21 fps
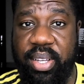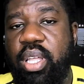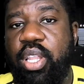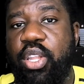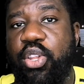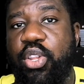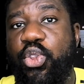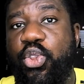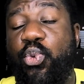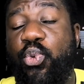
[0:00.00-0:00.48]

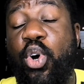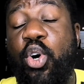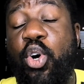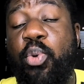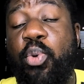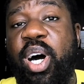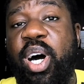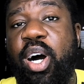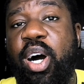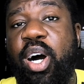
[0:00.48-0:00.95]
The
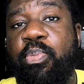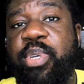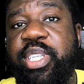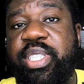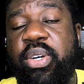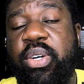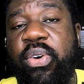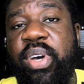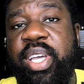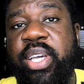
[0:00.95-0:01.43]
robot I'll be
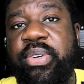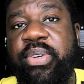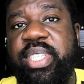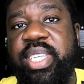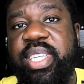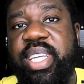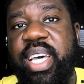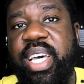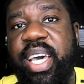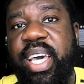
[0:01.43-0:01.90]
showing you
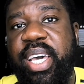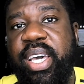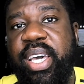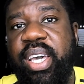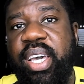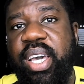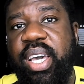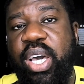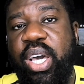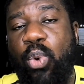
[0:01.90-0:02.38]
today
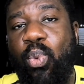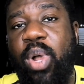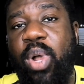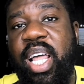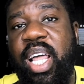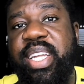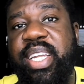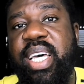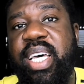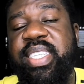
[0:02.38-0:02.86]
will
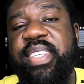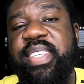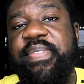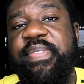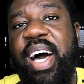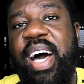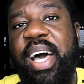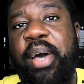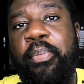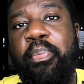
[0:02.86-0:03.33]

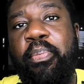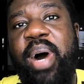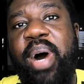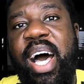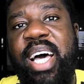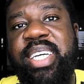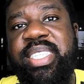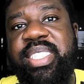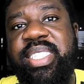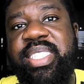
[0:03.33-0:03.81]
identify and
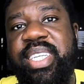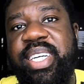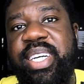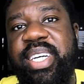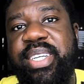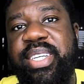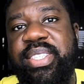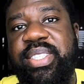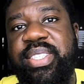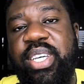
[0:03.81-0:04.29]
buy
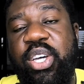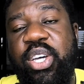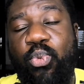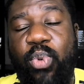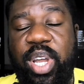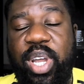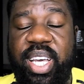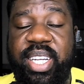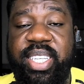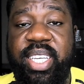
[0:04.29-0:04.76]
shares
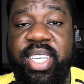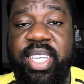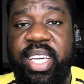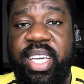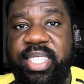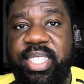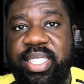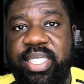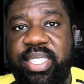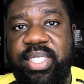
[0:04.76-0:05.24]
when
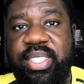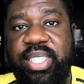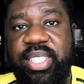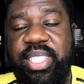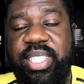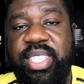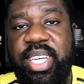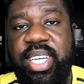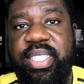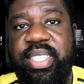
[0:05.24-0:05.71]
indications
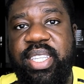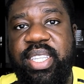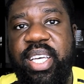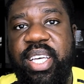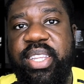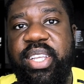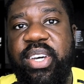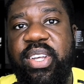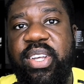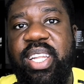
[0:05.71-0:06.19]
suggest that
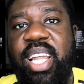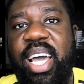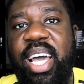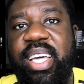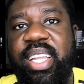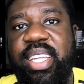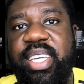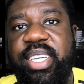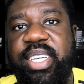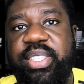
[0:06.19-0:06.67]
they're
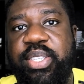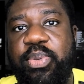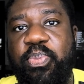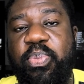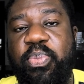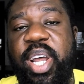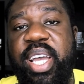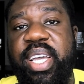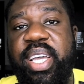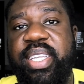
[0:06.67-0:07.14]
likely to
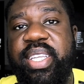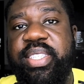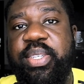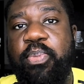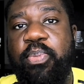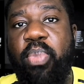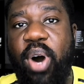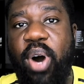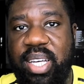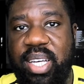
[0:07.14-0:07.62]
break into
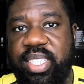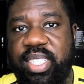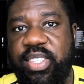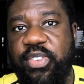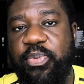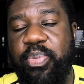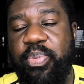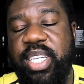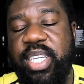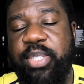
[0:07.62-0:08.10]

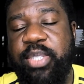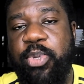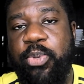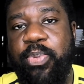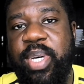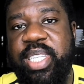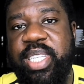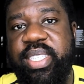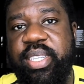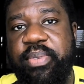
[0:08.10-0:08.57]
positive price
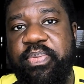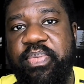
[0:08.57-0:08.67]
momentum.